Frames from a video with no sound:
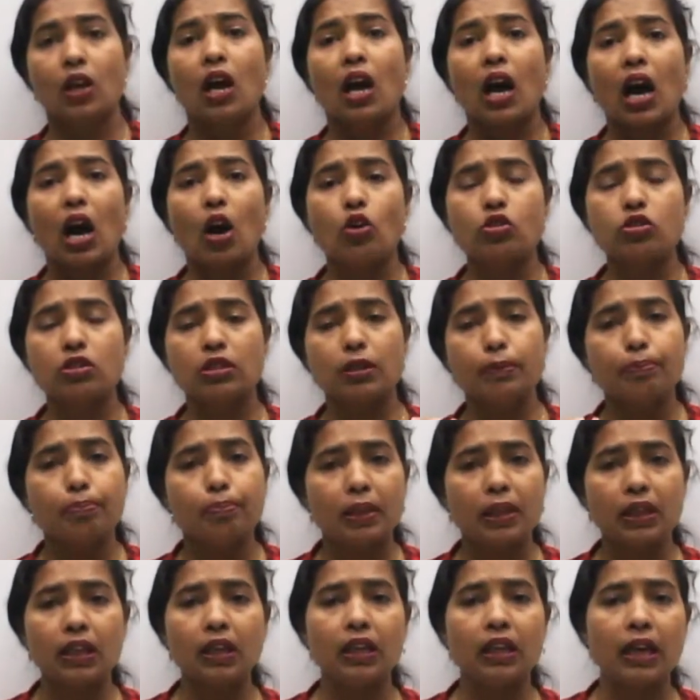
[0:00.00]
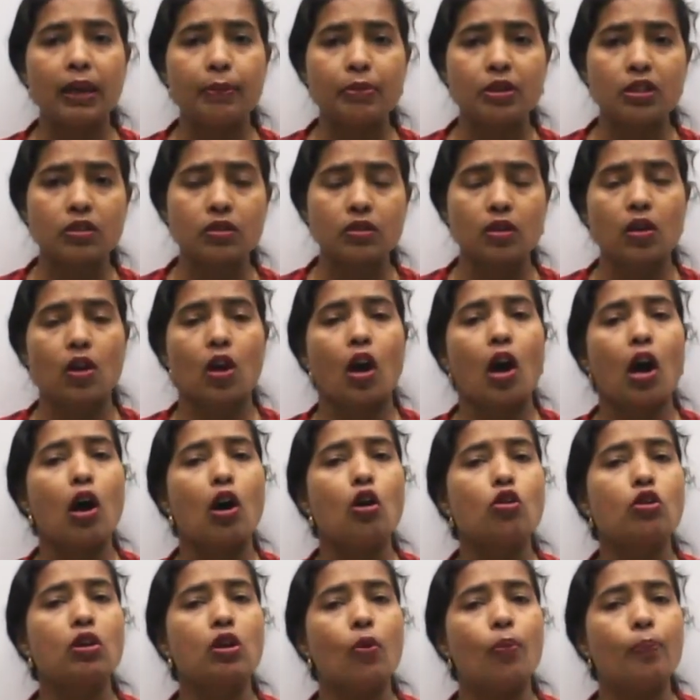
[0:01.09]
How simple the name is,
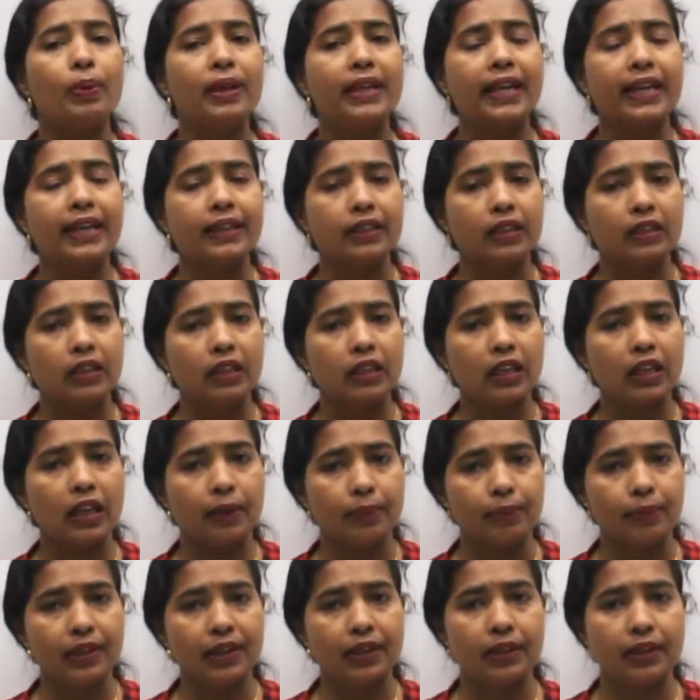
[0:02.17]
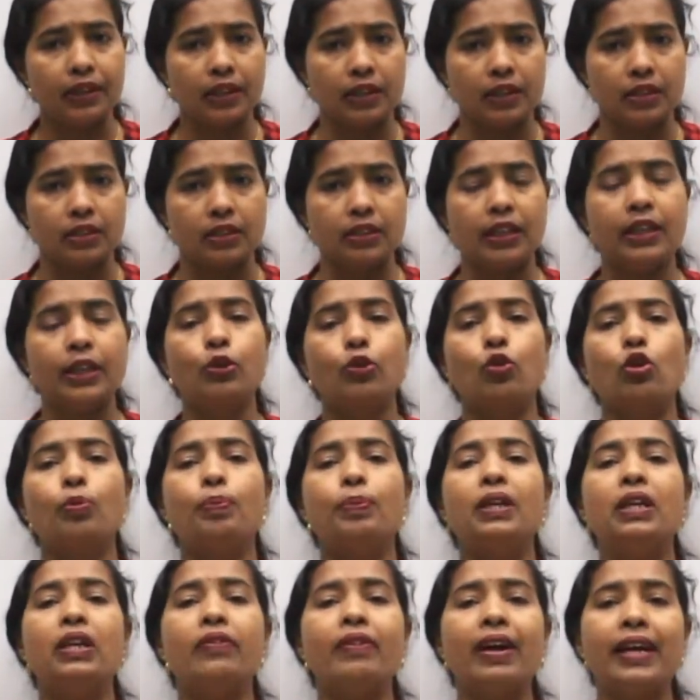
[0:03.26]
how complicated the name is, it could
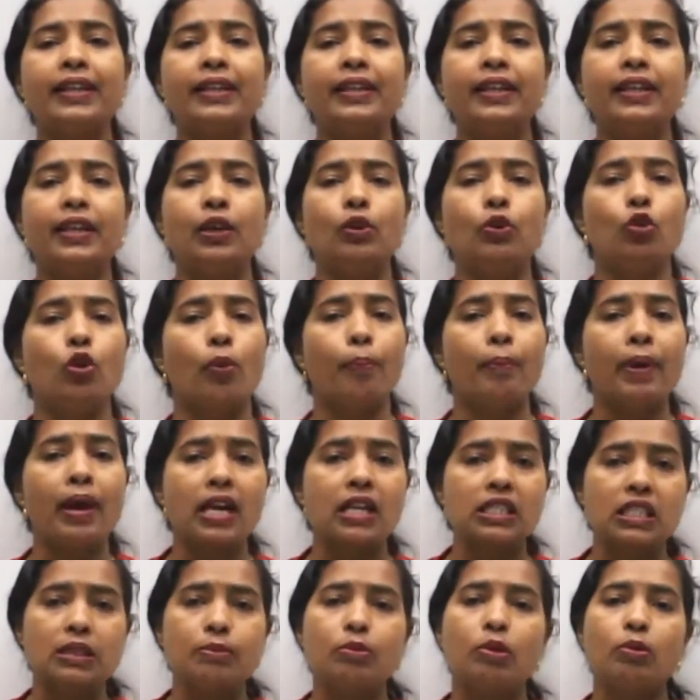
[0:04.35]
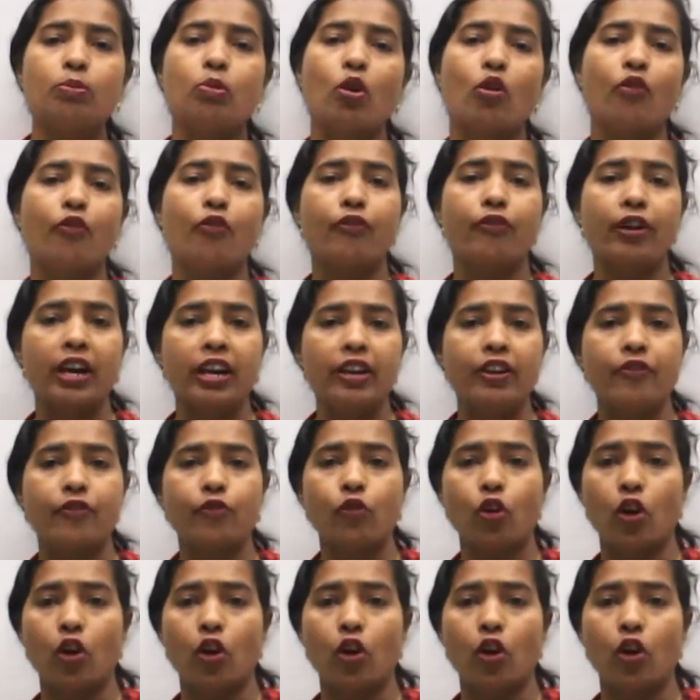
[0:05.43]
be divided into a maximum of 5